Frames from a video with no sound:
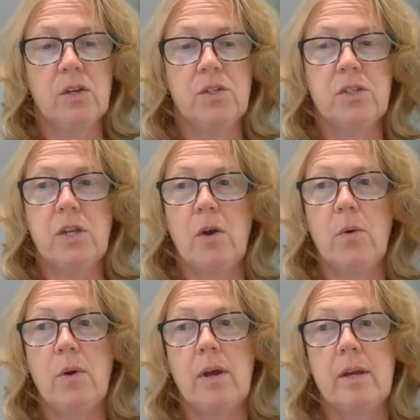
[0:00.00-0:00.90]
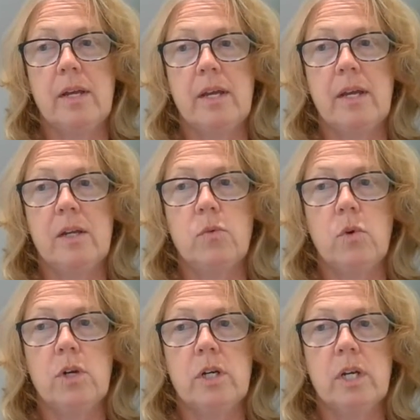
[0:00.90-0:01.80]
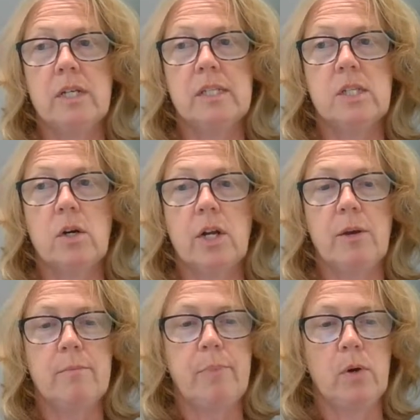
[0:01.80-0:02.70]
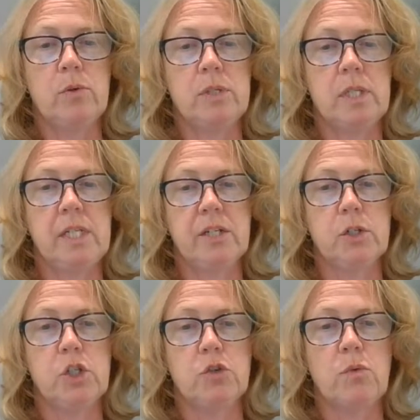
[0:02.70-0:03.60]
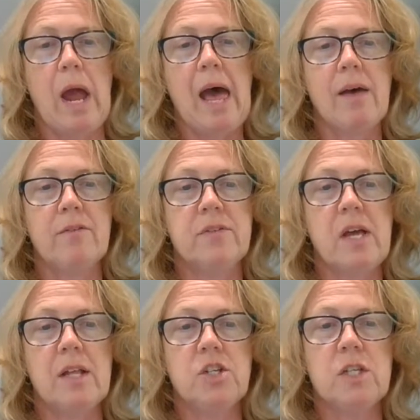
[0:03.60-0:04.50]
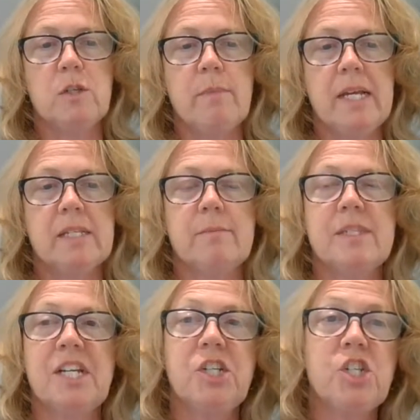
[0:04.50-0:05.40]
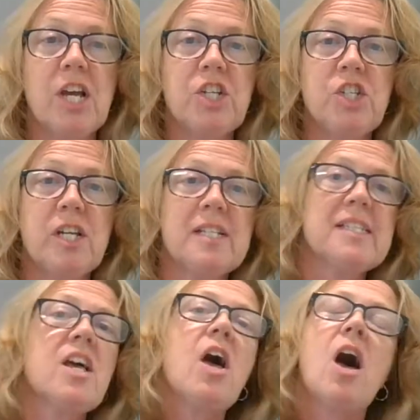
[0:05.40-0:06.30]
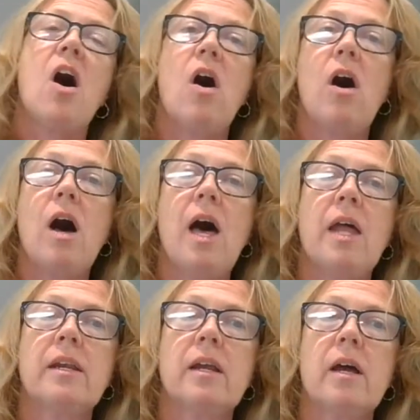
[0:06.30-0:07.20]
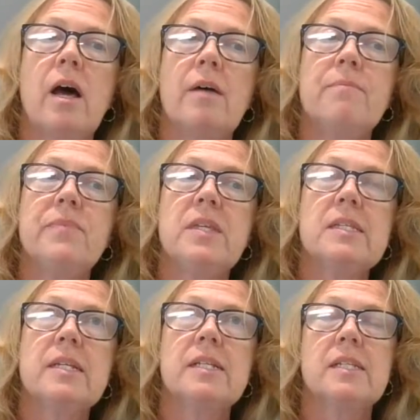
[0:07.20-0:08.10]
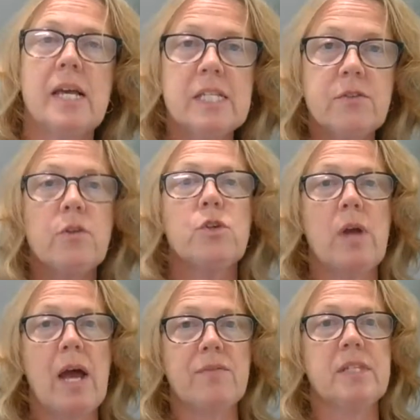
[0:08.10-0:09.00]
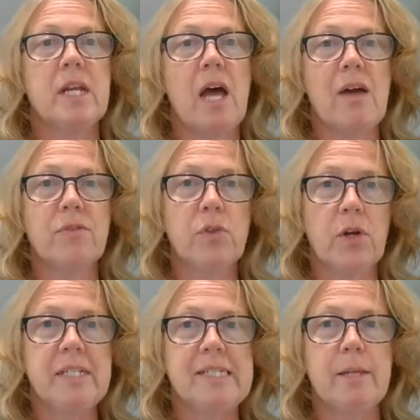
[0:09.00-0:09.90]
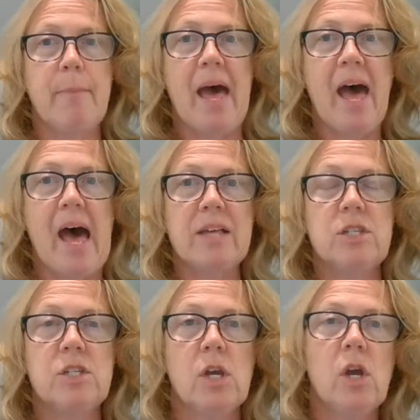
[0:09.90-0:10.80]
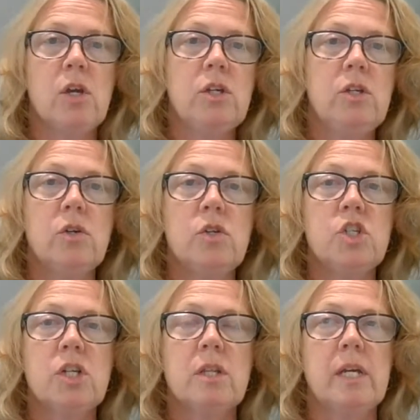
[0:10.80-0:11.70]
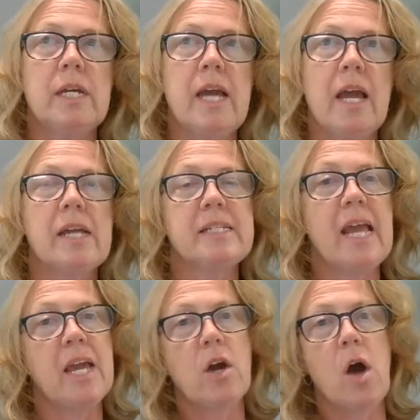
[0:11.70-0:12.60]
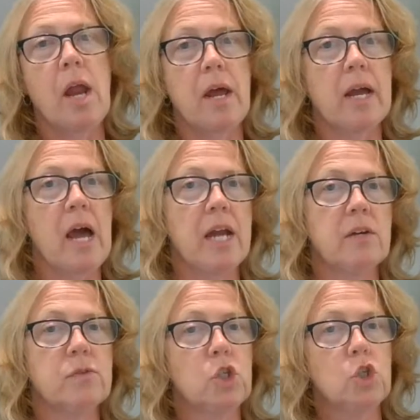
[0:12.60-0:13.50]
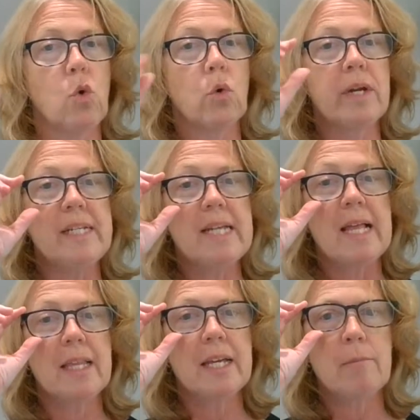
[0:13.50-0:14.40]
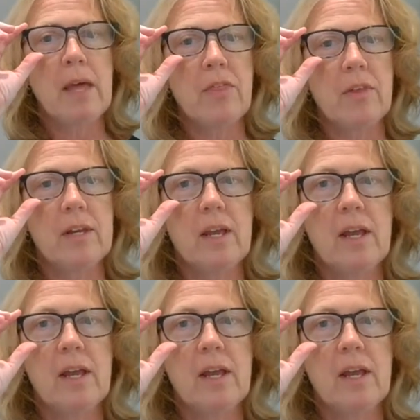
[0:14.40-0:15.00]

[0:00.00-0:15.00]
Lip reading: So in order to start composing your draft, I'll just make some suggestions on the successful drafts that I've looked in the past. Usually take on a kind of storytelling method.